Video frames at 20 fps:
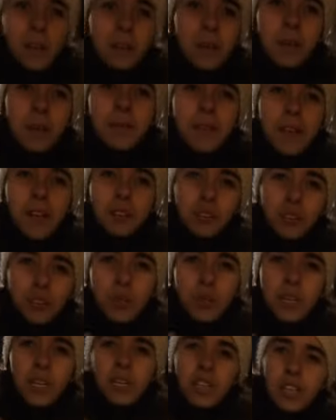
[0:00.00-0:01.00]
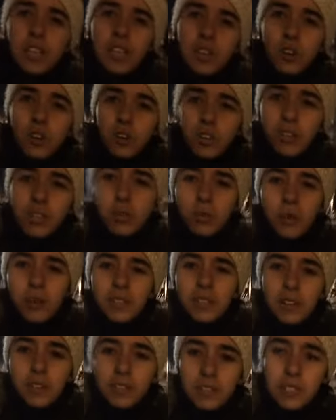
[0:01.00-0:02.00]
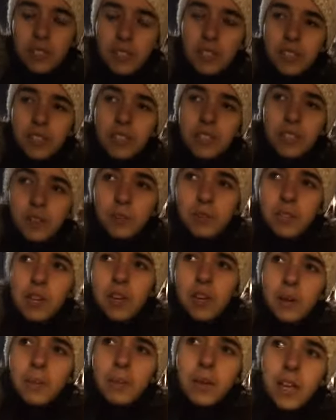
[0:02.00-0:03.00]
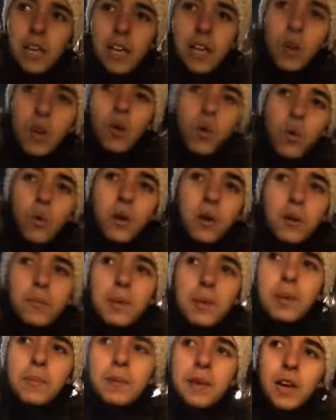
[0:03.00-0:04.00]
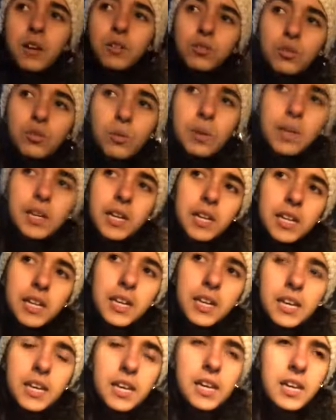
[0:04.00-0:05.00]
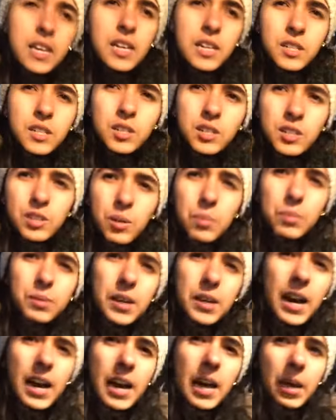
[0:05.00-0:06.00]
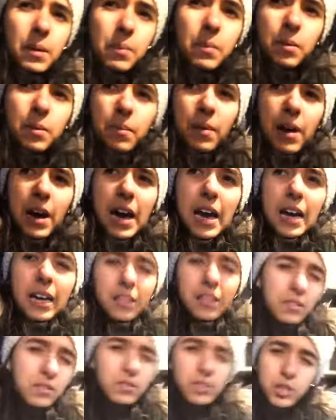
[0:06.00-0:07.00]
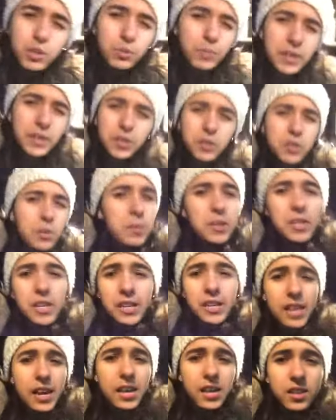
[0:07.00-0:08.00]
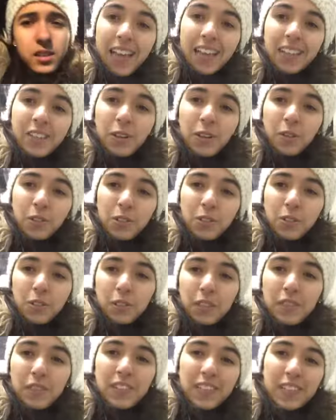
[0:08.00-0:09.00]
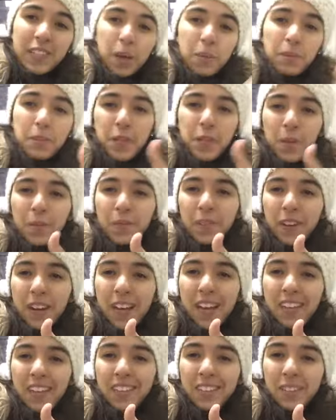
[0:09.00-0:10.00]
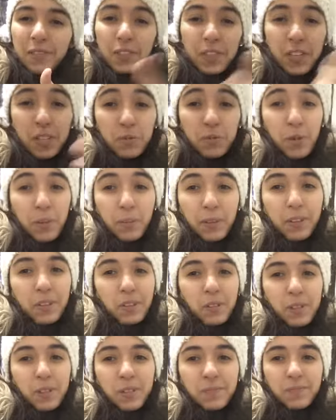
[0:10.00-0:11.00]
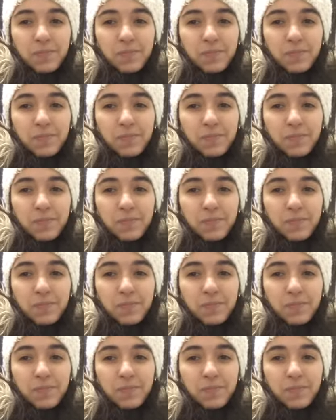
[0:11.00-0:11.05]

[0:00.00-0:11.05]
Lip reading: Maybe I'll do it in early 2017 sometime, or maybe I'll do it sometime by this week or something like that. And also leave a thumbs up for that if you guys want me to do it.